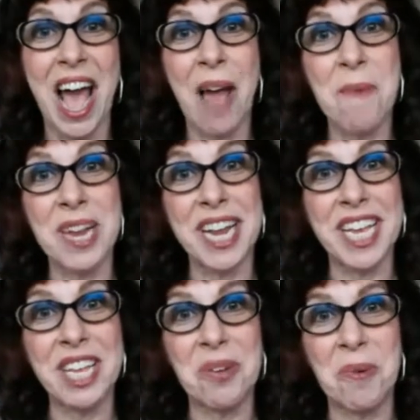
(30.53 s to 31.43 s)
I want to
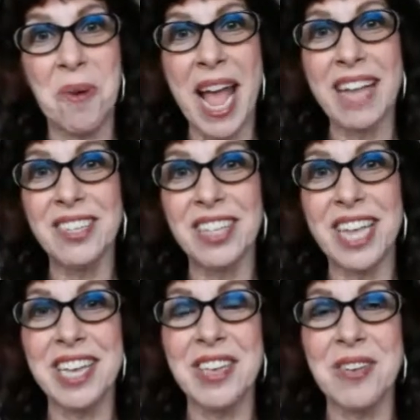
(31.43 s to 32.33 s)

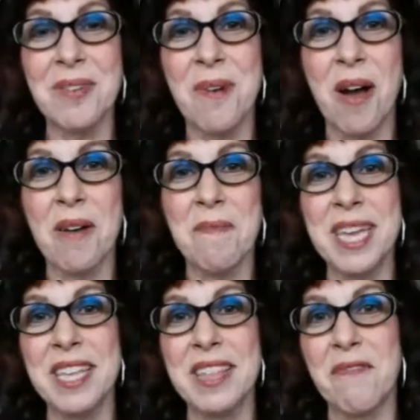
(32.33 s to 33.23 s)
congratulate you on
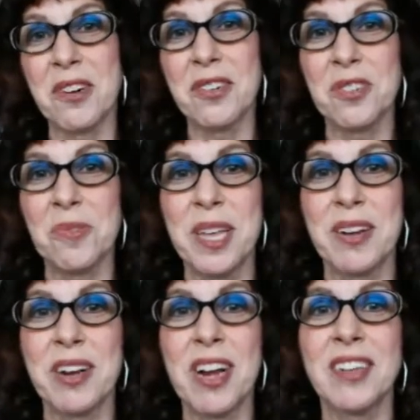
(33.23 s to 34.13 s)
being the first
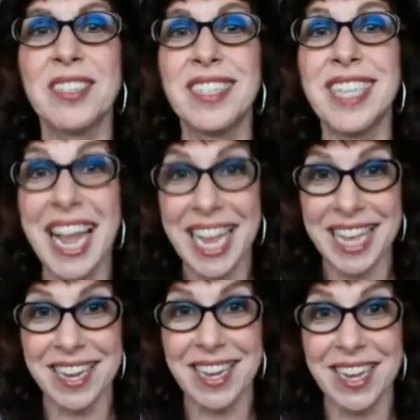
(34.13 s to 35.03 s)
winner in our
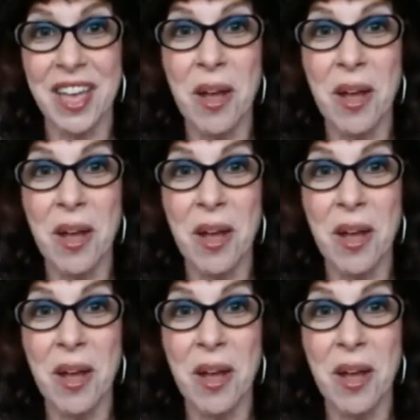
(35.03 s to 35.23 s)
second